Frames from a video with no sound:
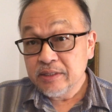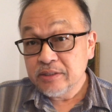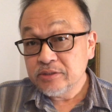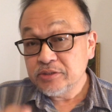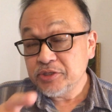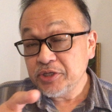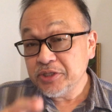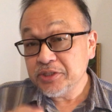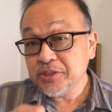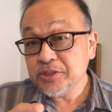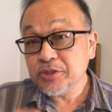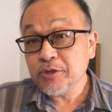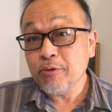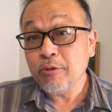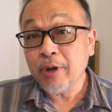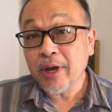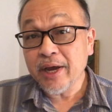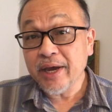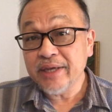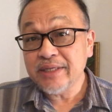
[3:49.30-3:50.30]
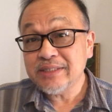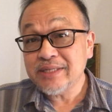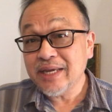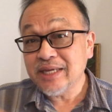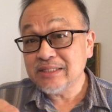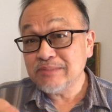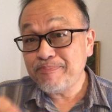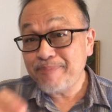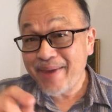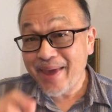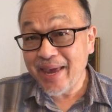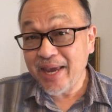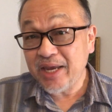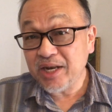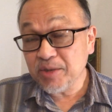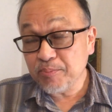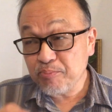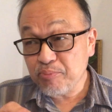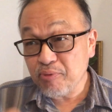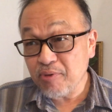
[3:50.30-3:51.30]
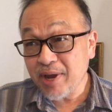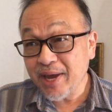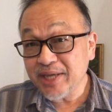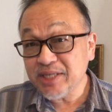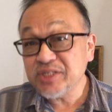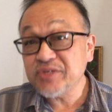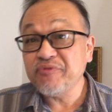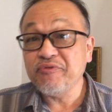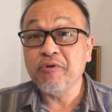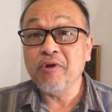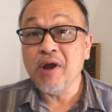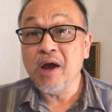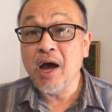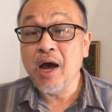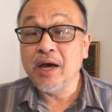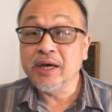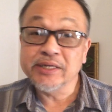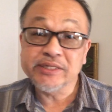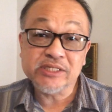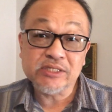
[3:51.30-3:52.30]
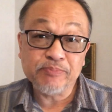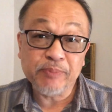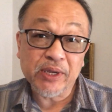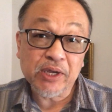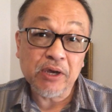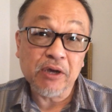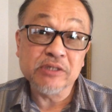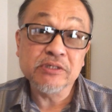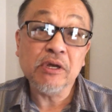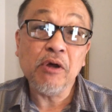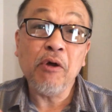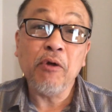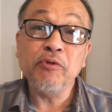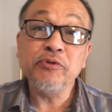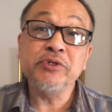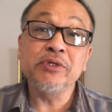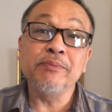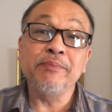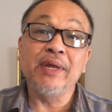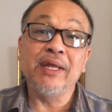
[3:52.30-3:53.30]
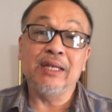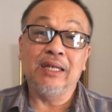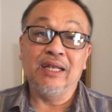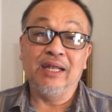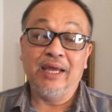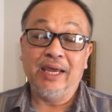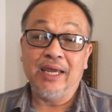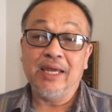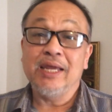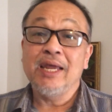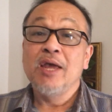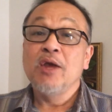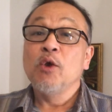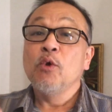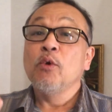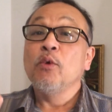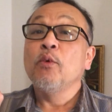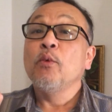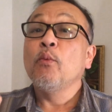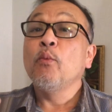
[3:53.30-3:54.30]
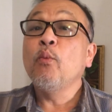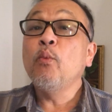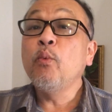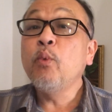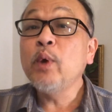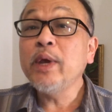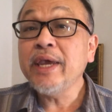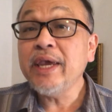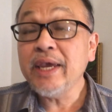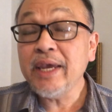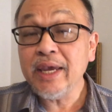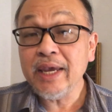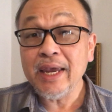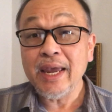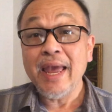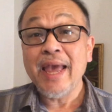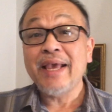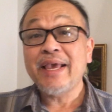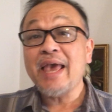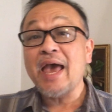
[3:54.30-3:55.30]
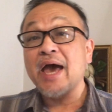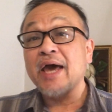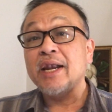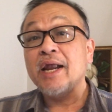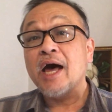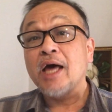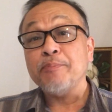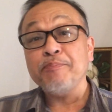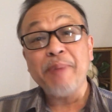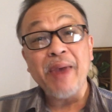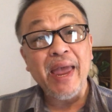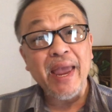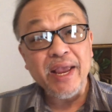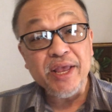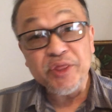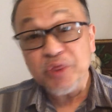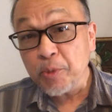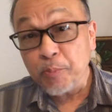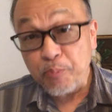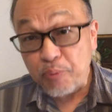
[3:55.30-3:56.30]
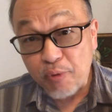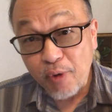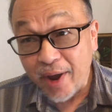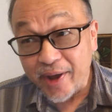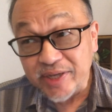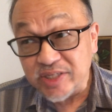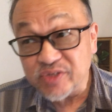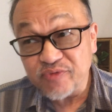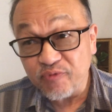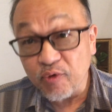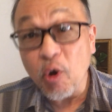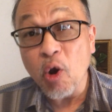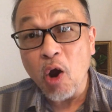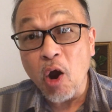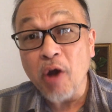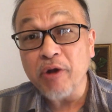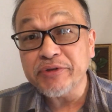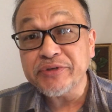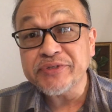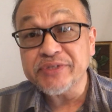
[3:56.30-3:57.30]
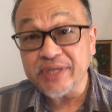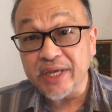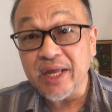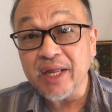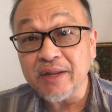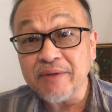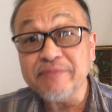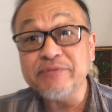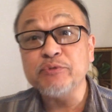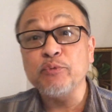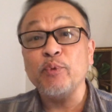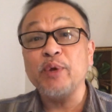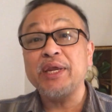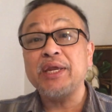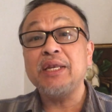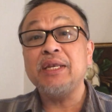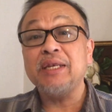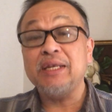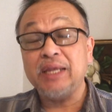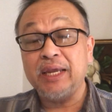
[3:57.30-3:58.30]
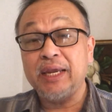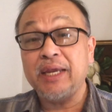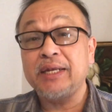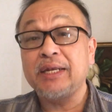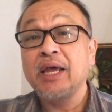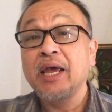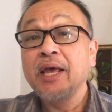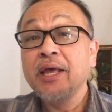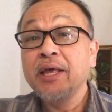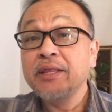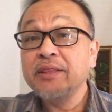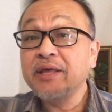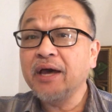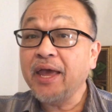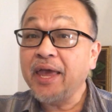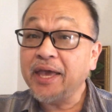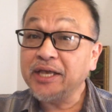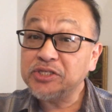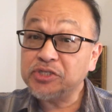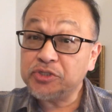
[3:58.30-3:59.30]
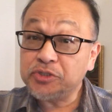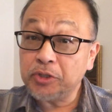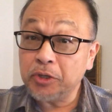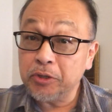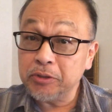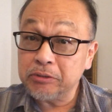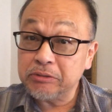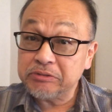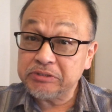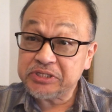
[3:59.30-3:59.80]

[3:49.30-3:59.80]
Jesus Christ has paid a price for us because ultimately we cannot pay the price for ourselves. We need the external